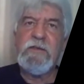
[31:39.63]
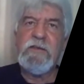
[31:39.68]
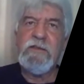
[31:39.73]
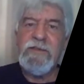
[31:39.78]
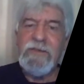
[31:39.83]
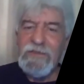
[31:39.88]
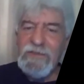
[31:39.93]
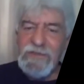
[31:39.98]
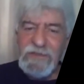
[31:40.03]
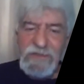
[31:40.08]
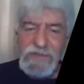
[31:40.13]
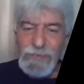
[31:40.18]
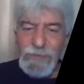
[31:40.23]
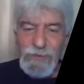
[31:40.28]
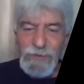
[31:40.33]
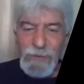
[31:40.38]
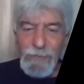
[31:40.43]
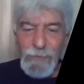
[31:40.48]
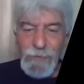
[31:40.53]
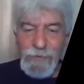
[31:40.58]
And that's
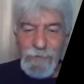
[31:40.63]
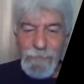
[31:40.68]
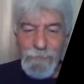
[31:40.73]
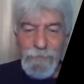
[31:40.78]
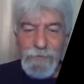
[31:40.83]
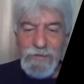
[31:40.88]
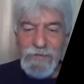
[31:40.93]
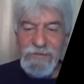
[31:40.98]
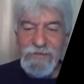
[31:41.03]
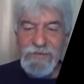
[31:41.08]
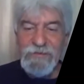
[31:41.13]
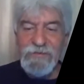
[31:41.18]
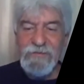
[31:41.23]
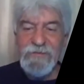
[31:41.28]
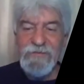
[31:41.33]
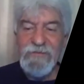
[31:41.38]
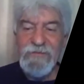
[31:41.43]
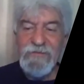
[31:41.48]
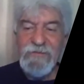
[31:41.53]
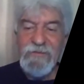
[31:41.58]
what I want to be.
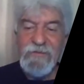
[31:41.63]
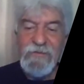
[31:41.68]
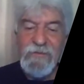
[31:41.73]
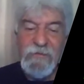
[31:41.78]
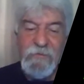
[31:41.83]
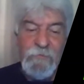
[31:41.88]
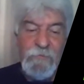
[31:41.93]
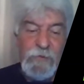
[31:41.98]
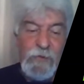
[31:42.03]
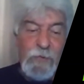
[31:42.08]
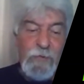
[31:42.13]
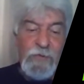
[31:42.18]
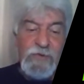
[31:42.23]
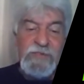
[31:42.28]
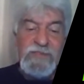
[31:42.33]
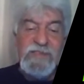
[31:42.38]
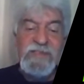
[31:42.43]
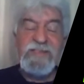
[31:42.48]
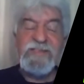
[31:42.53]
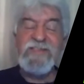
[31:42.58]
The word
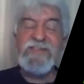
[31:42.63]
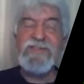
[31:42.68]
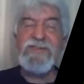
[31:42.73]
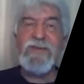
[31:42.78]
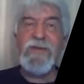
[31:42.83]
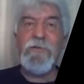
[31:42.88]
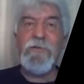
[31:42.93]
says in John